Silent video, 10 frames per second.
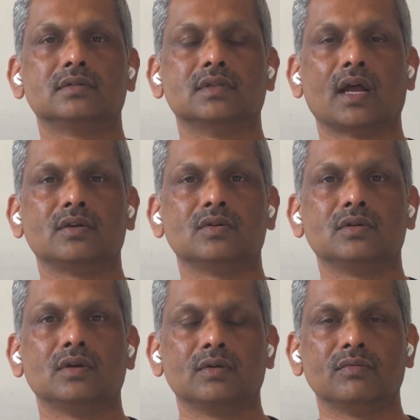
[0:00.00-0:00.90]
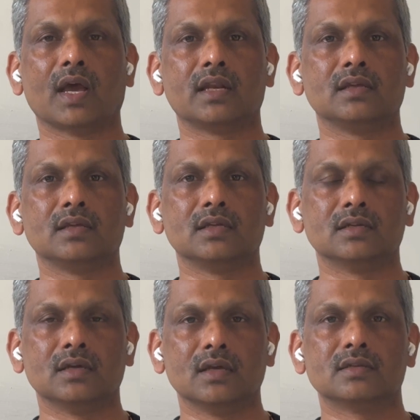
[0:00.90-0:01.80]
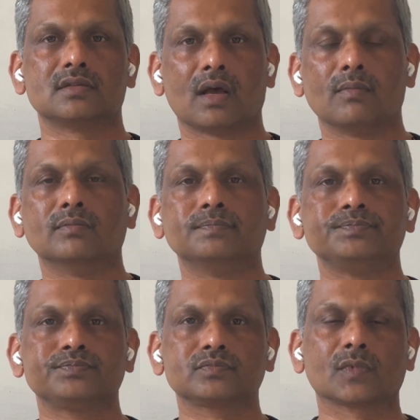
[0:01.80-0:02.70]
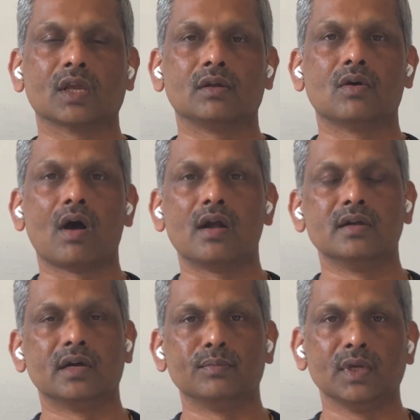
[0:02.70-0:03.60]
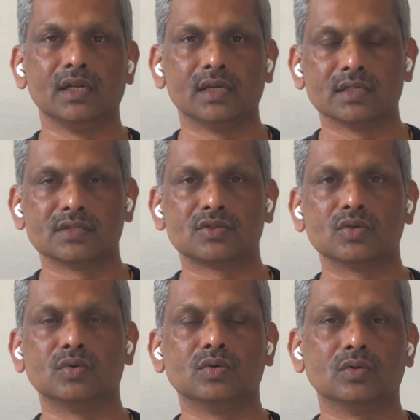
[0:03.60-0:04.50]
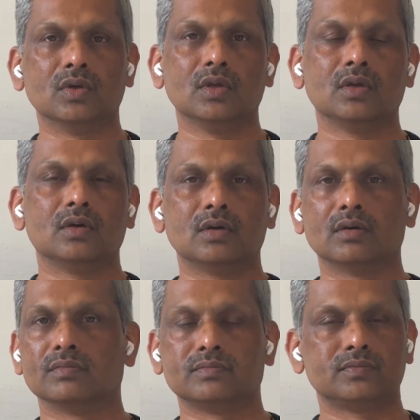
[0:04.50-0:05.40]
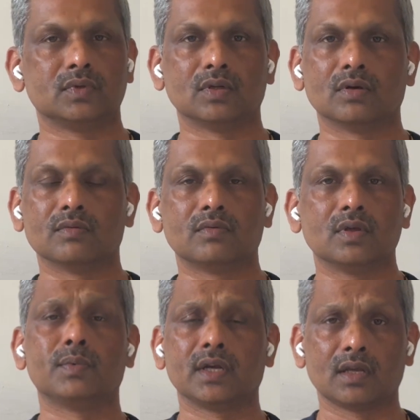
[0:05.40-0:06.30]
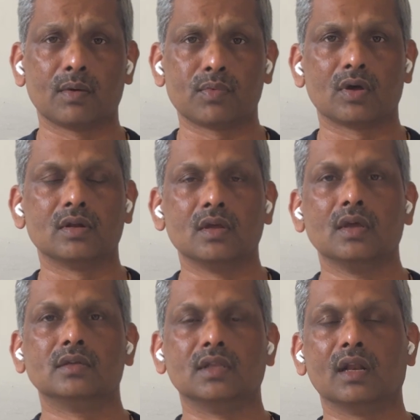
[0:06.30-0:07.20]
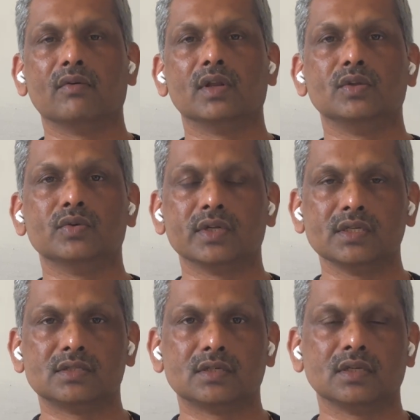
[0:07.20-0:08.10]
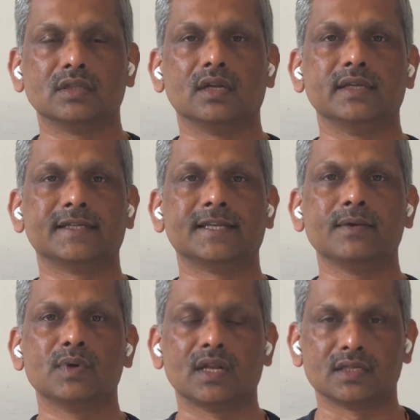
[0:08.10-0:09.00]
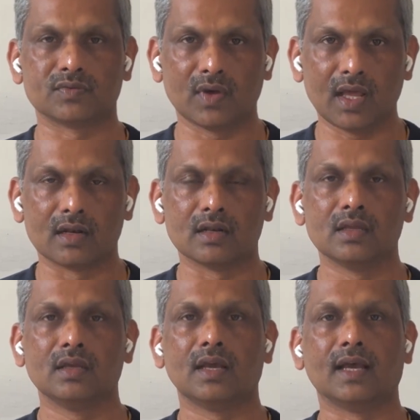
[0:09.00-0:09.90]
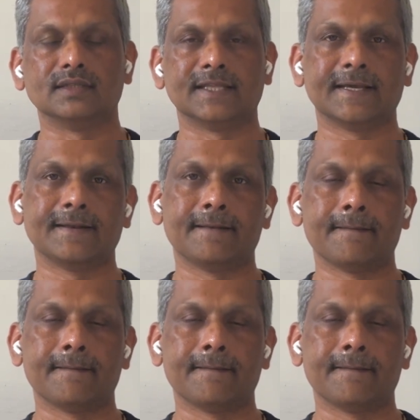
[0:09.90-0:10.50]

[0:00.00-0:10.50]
that would vary in some 100 millions to depending upon the level you reach in the league table as well. And then